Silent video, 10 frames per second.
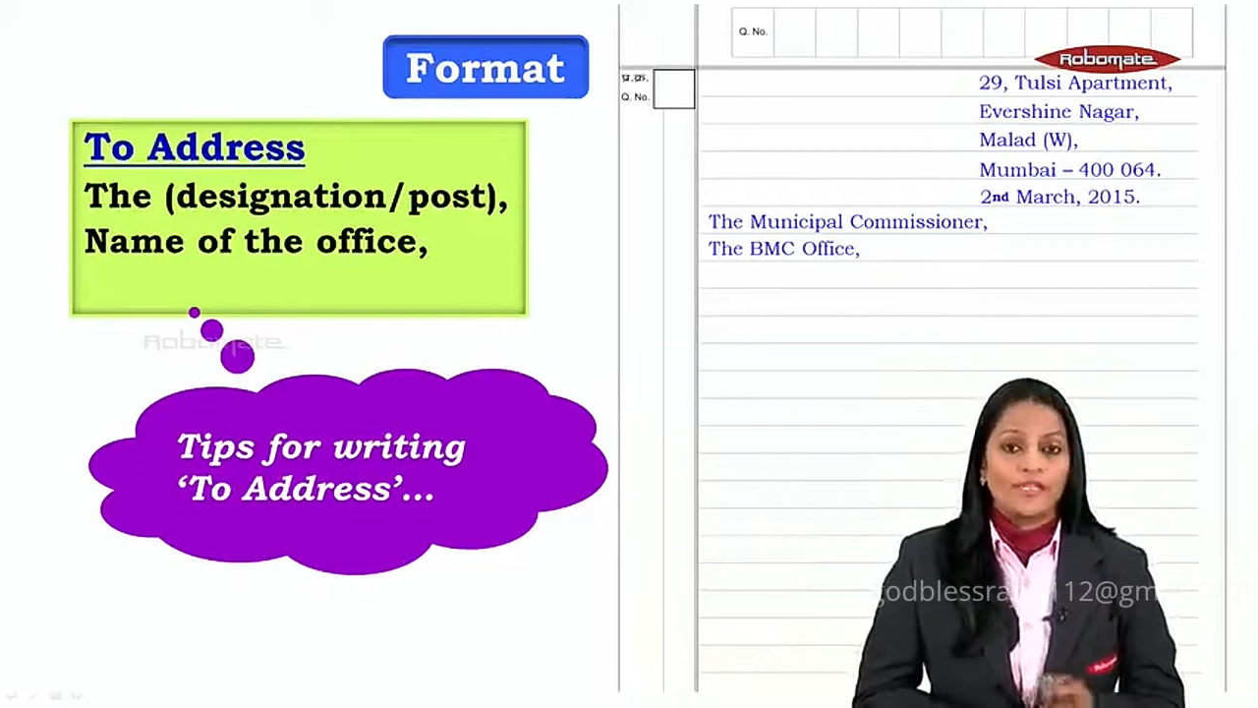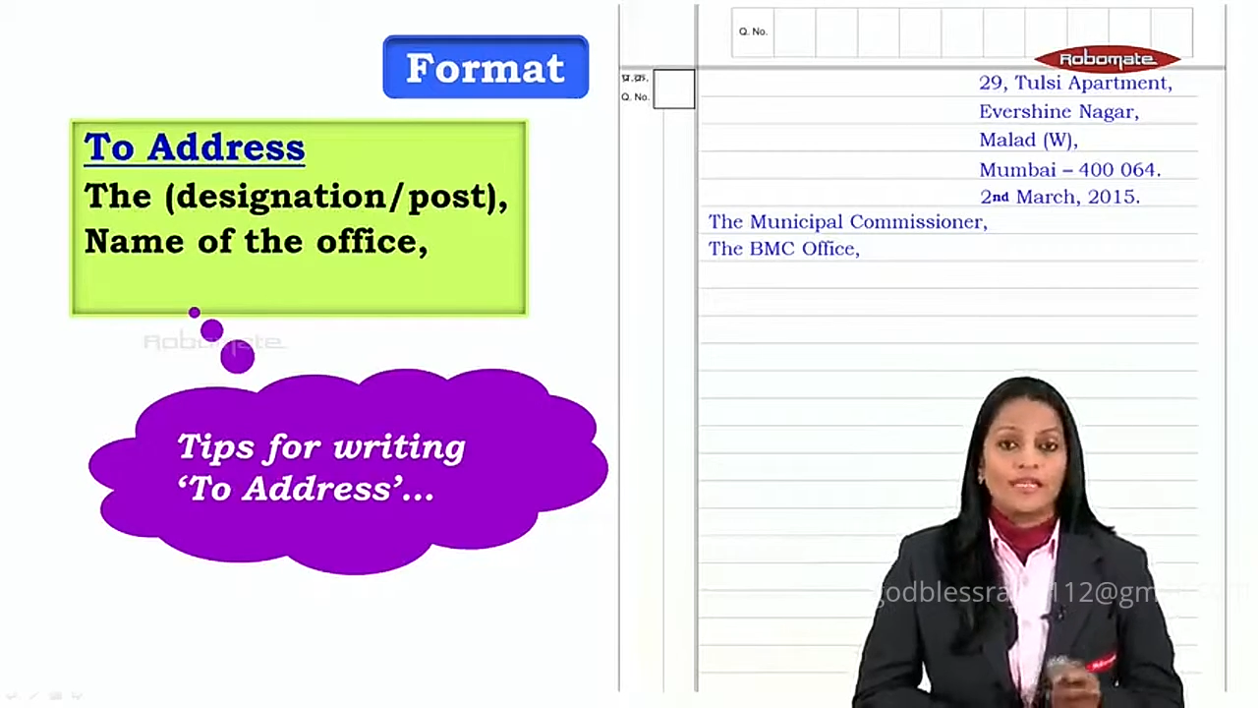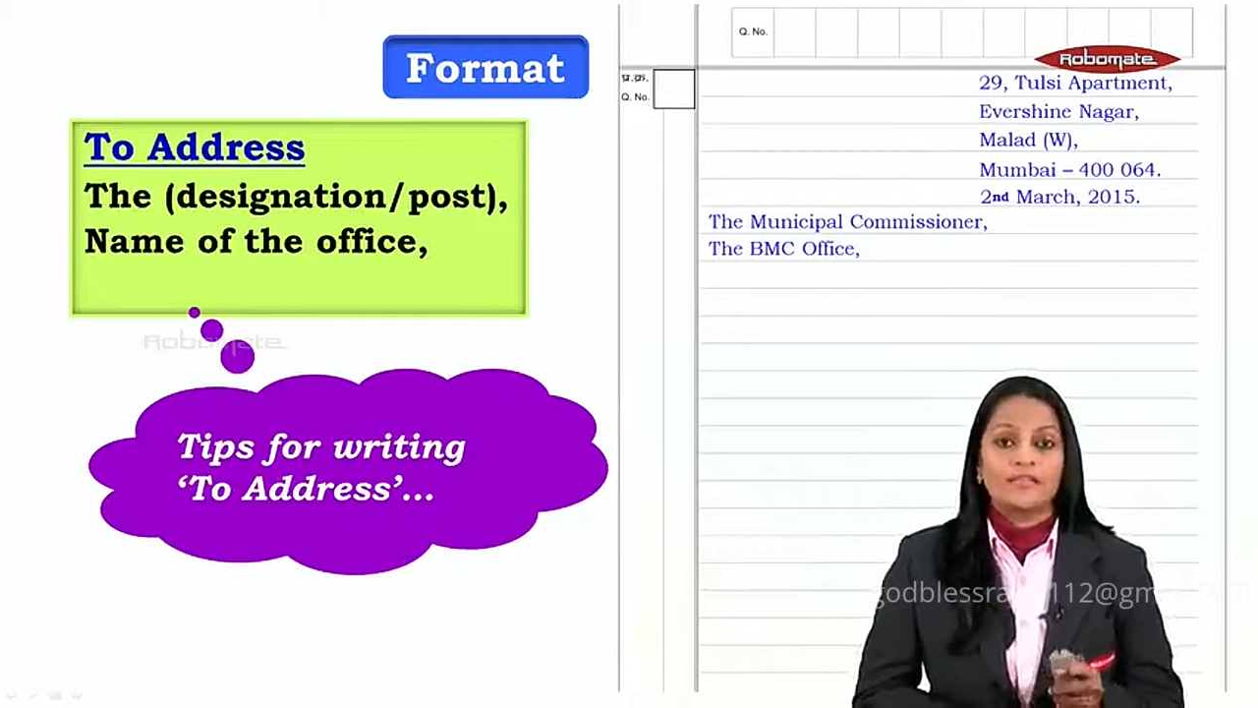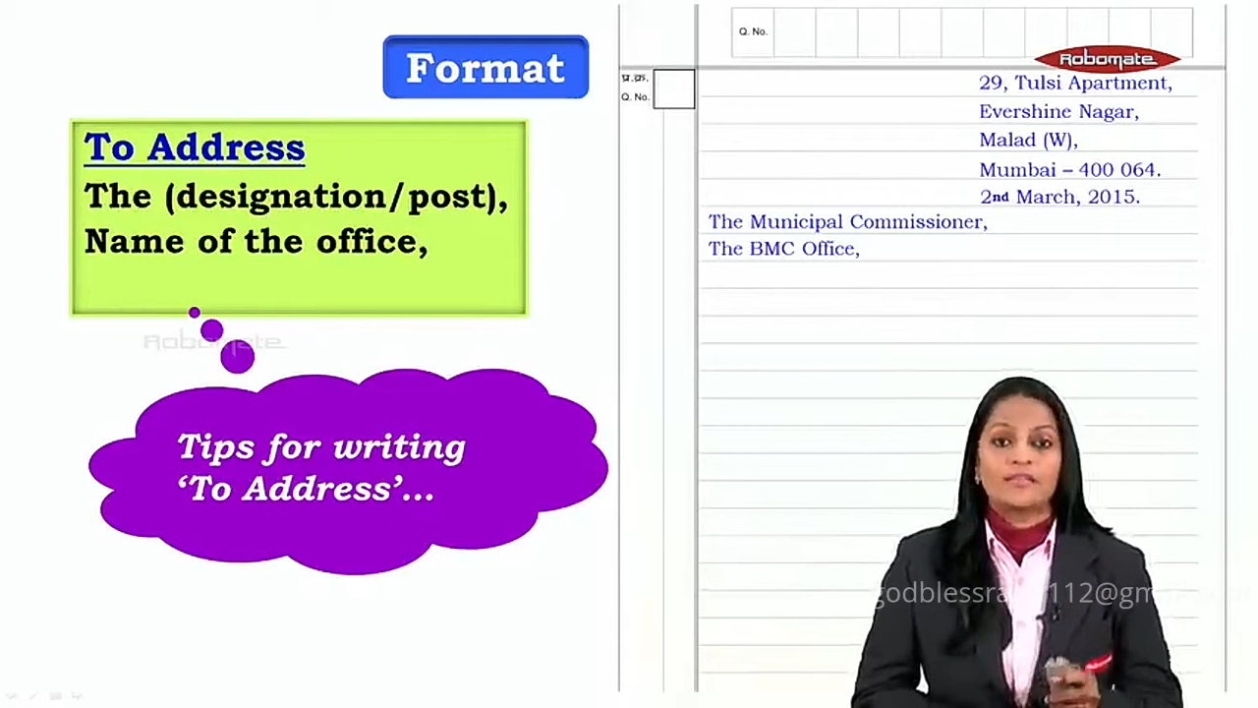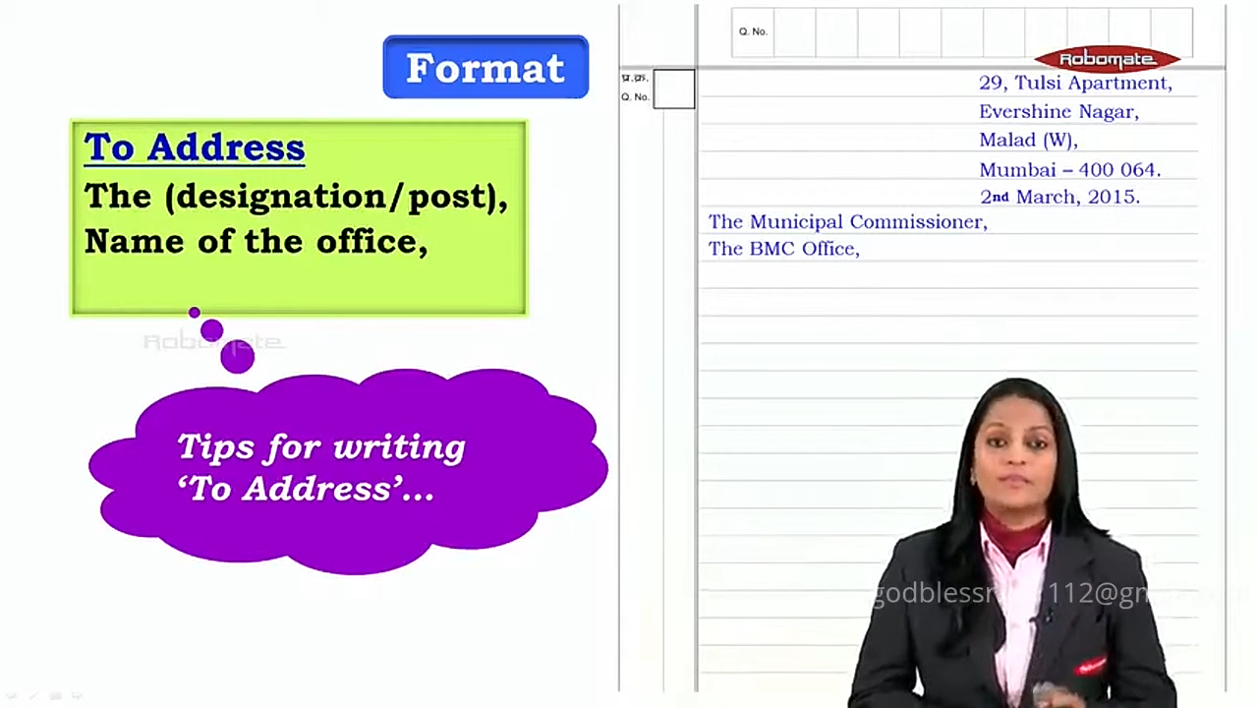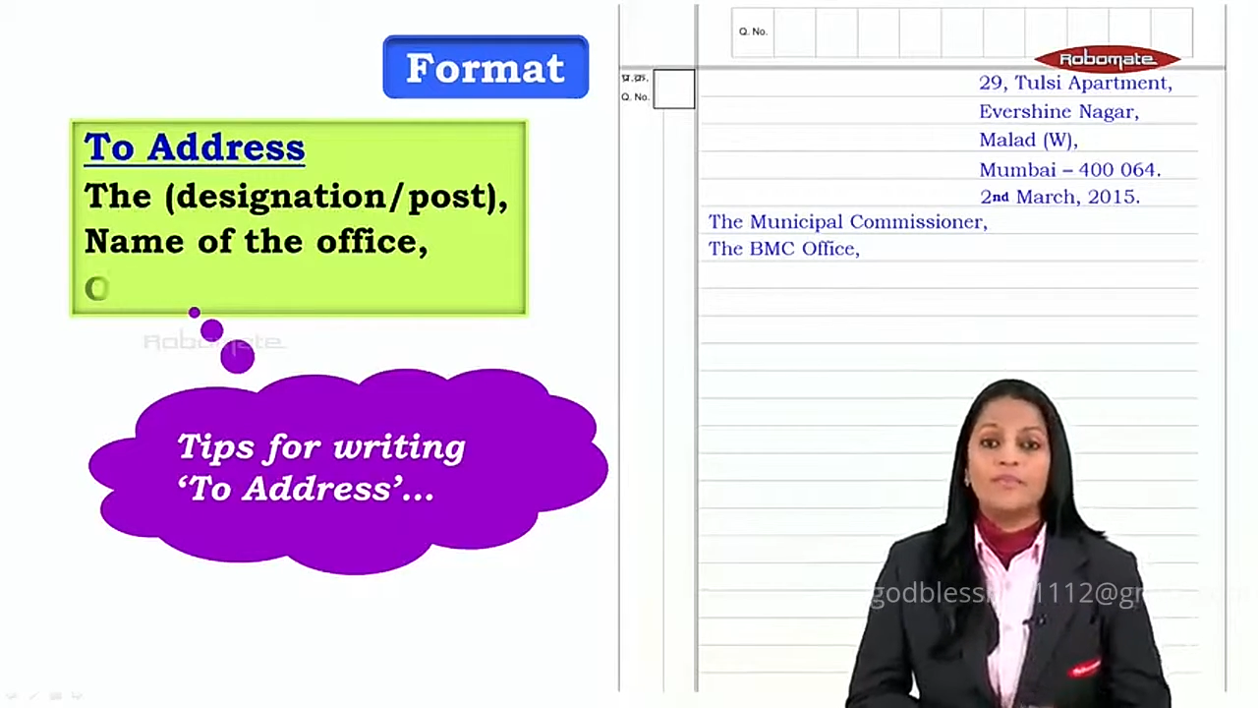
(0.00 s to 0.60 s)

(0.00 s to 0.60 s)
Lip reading: that is the